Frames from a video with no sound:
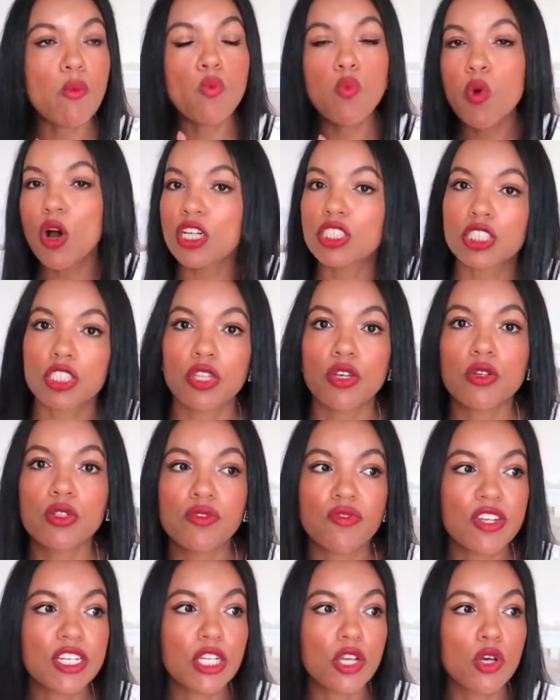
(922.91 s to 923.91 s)
and watch
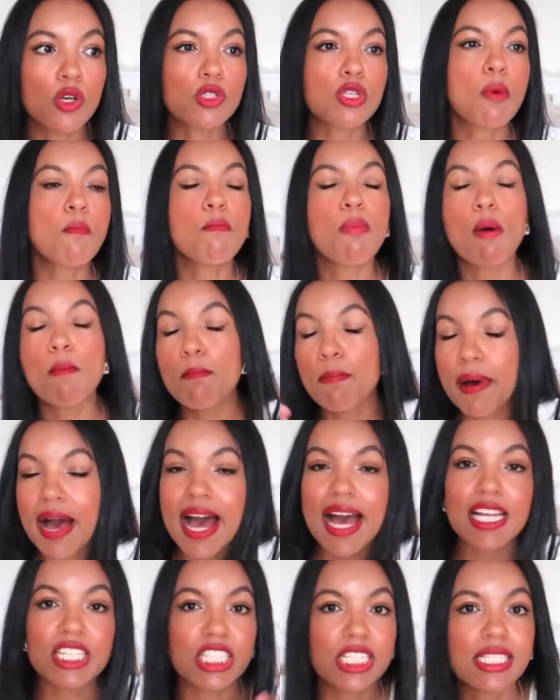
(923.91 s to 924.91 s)
those videos and
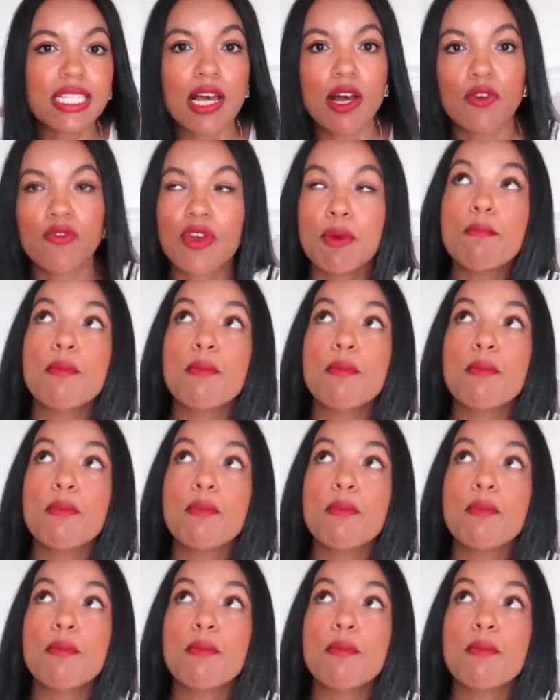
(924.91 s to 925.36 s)
bombard yourself,